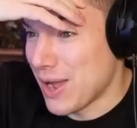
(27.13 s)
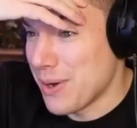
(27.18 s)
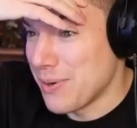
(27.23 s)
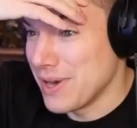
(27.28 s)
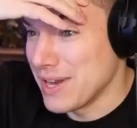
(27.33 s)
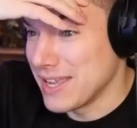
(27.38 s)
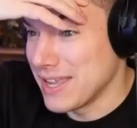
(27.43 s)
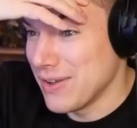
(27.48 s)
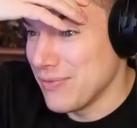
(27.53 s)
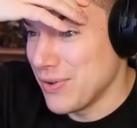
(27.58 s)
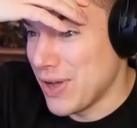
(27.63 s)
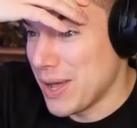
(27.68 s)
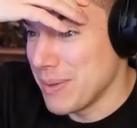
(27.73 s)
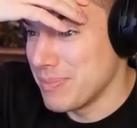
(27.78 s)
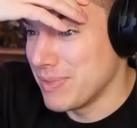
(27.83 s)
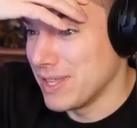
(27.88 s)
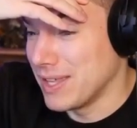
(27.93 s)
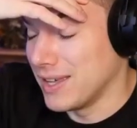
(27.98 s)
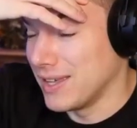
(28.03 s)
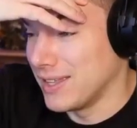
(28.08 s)
want to give up
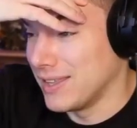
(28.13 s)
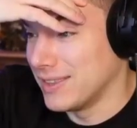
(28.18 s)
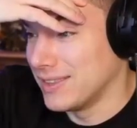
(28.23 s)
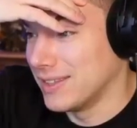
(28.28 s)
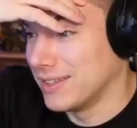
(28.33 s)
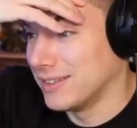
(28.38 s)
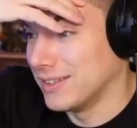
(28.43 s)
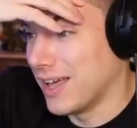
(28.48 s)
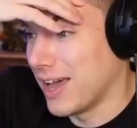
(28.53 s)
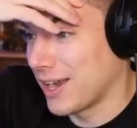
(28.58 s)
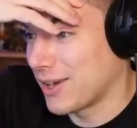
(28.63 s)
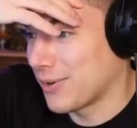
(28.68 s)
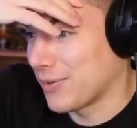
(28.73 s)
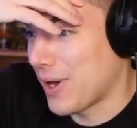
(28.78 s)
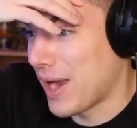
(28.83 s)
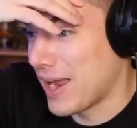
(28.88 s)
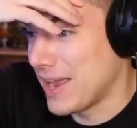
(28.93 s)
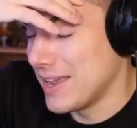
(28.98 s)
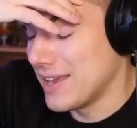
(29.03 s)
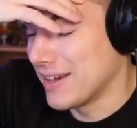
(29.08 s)
the the luck
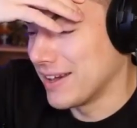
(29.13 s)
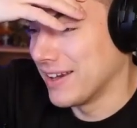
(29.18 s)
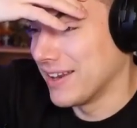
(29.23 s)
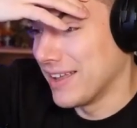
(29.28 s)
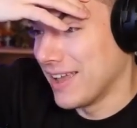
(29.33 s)
right here?